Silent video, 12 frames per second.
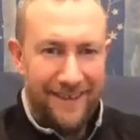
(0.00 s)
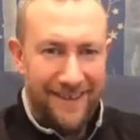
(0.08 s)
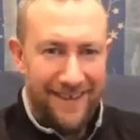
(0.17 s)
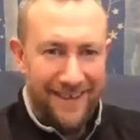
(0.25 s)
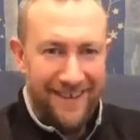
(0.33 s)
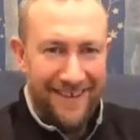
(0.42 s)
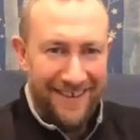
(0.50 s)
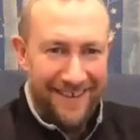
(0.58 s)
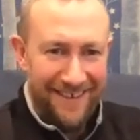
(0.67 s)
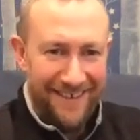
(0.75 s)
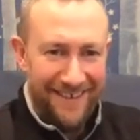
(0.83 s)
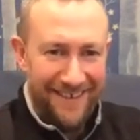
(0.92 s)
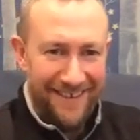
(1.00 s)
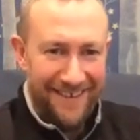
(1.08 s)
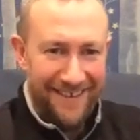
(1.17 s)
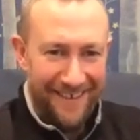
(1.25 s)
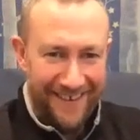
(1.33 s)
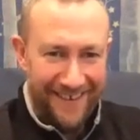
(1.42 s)

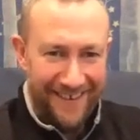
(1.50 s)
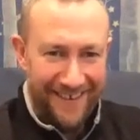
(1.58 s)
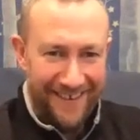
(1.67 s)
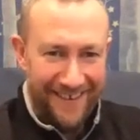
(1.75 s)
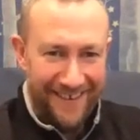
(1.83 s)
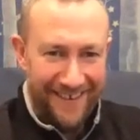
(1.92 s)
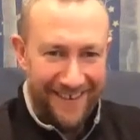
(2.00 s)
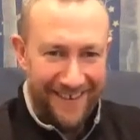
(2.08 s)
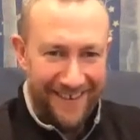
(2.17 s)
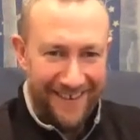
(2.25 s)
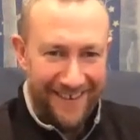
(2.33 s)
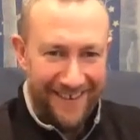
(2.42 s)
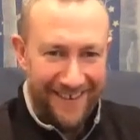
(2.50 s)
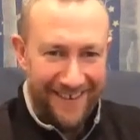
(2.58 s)
(not speaking)